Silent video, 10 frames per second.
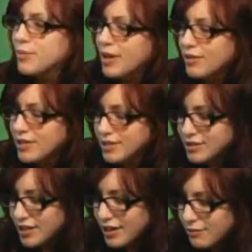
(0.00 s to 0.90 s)
what about
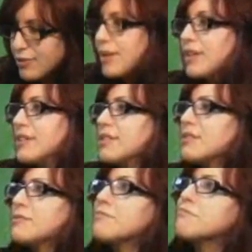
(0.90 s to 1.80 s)
his
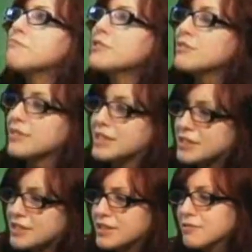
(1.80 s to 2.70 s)

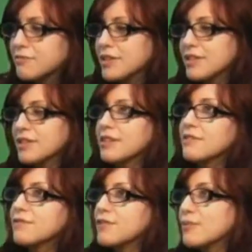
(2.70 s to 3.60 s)
little incident
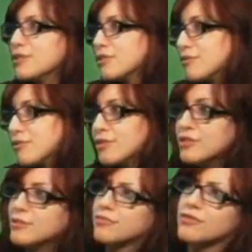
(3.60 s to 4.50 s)
with
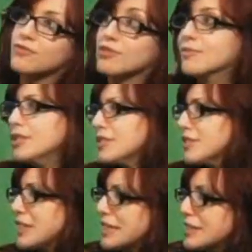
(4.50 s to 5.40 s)
pharmaceutical
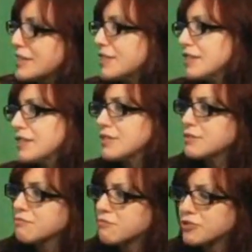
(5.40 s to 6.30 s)
performance
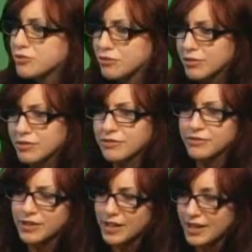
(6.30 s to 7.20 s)
enhancing
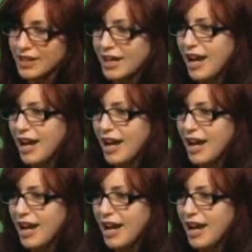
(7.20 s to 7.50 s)
sort of?